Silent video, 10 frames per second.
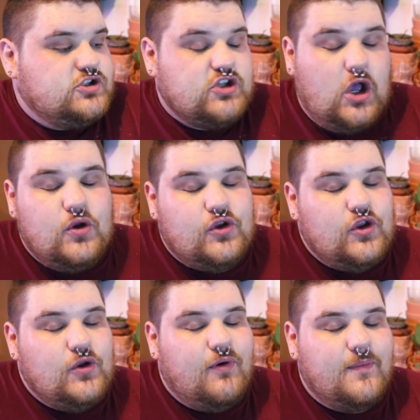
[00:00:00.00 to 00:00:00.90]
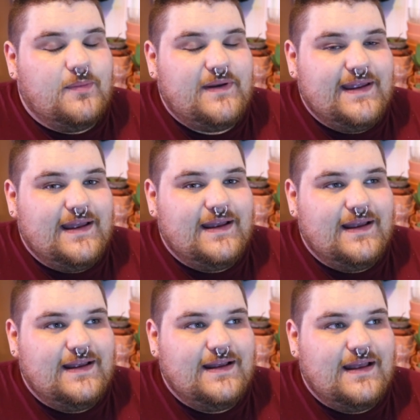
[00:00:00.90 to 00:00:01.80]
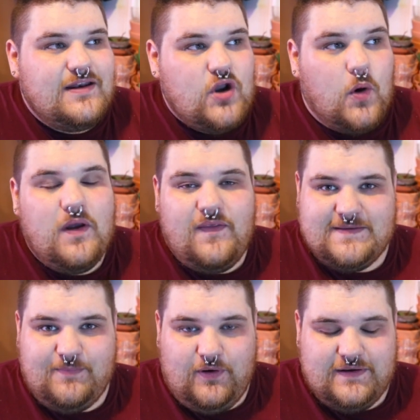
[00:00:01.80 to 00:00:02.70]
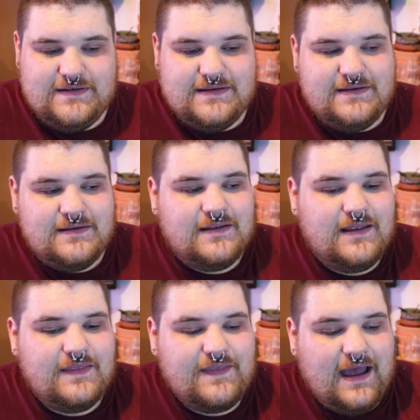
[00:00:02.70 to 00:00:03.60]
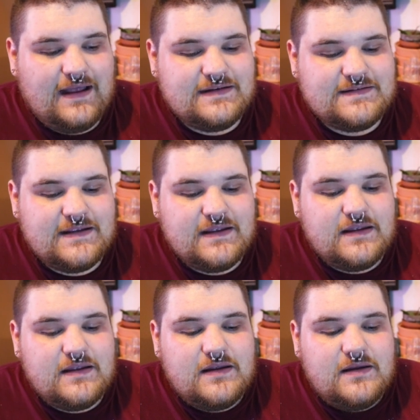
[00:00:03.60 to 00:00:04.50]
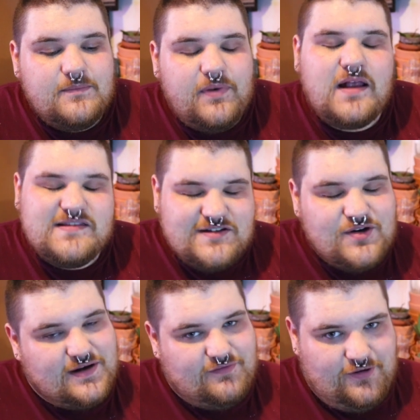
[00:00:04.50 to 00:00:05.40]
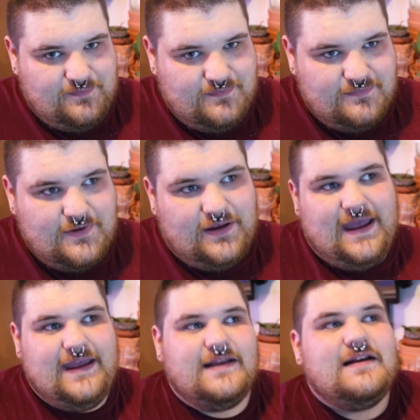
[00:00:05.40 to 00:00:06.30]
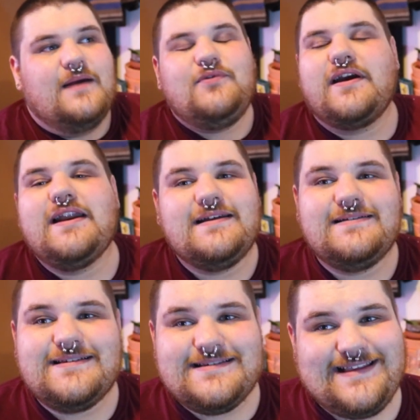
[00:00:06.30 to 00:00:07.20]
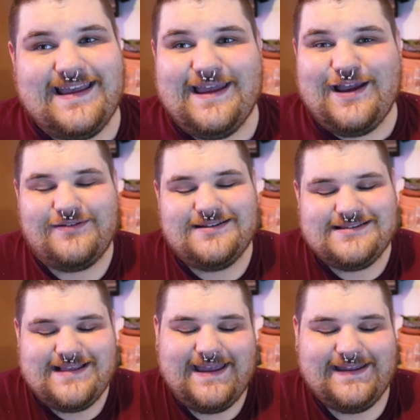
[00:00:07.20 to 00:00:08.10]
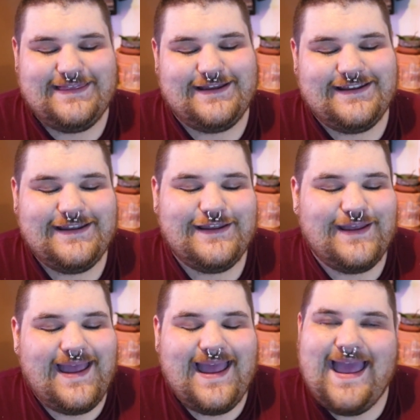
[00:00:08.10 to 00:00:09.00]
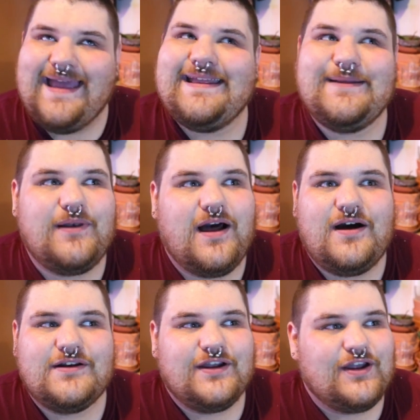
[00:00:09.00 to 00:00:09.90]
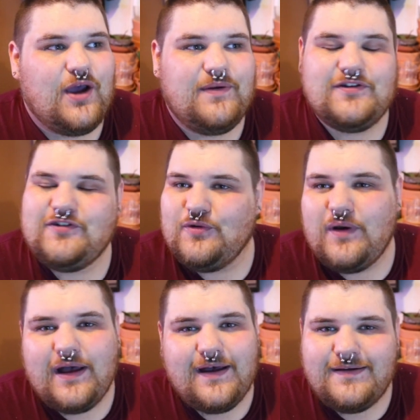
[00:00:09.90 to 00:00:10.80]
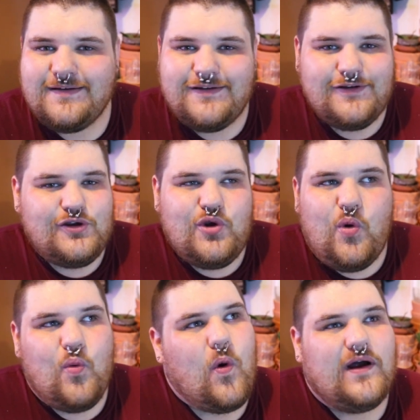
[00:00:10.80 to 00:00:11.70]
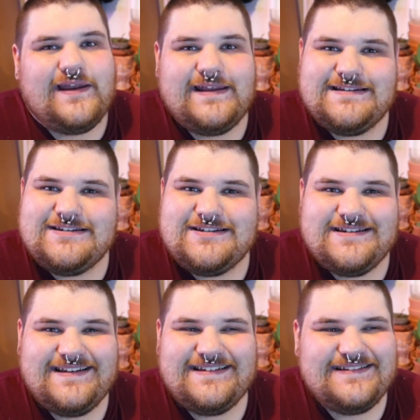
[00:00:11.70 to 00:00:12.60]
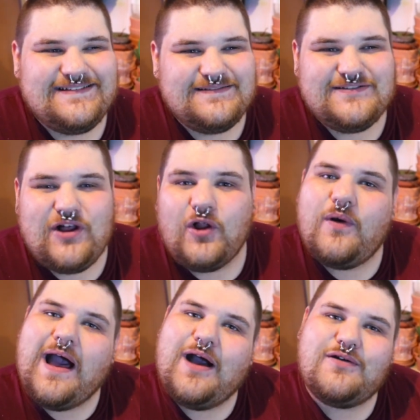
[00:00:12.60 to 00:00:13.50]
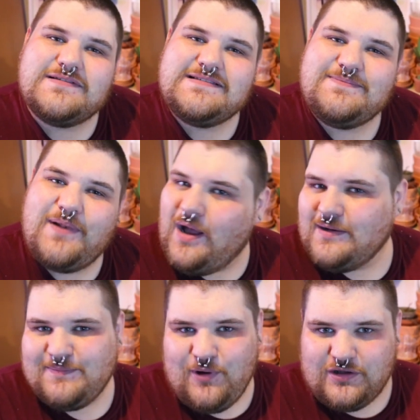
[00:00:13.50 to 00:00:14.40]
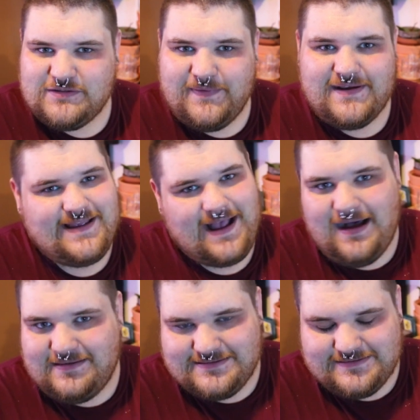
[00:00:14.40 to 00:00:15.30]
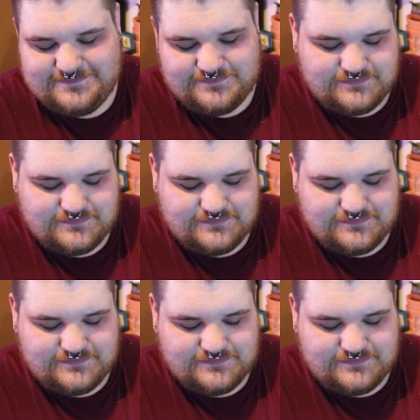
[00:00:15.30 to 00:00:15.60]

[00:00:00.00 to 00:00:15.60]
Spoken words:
So you probably know at this point that plants do need room, okay? I'm not gonna sit here and say that any plant can go into a 1-inch dollhouse plant pot, because it can't.